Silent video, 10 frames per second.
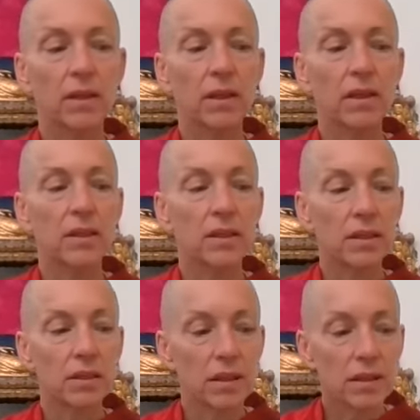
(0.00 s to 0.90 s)
is
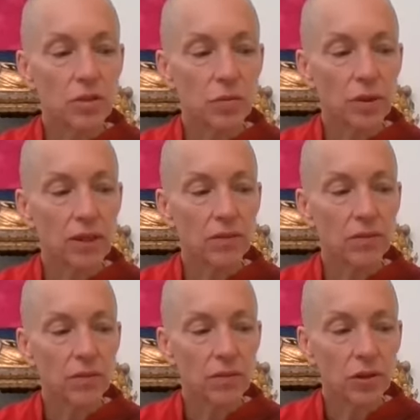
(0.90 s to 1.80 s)
that this way of
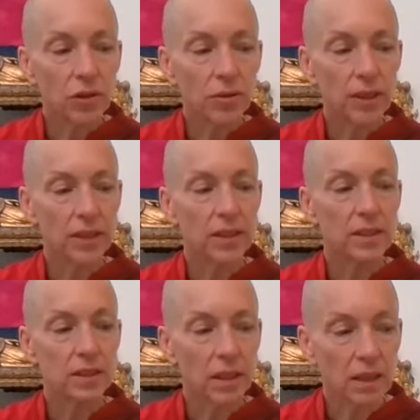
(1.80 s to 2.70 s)
viewing is
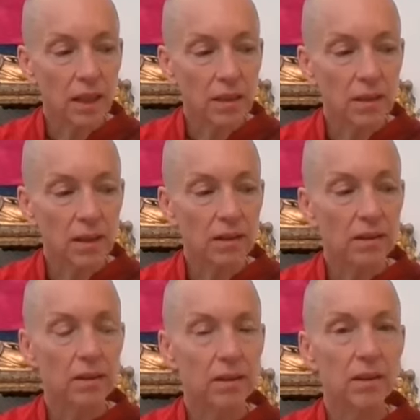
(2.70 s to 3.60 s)
none other
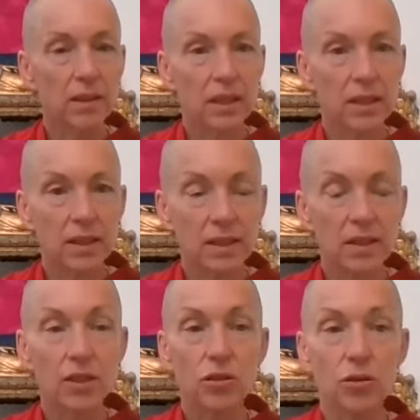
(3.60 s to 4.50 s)
than an
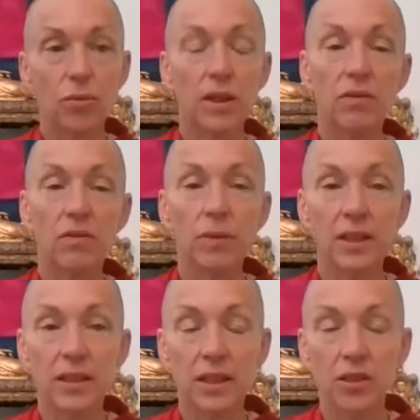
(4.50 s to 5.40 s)
essential way of
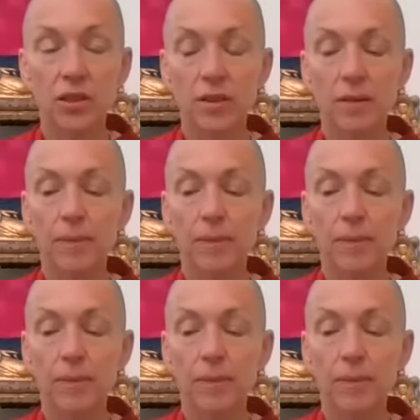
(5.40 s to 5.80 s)
meditation.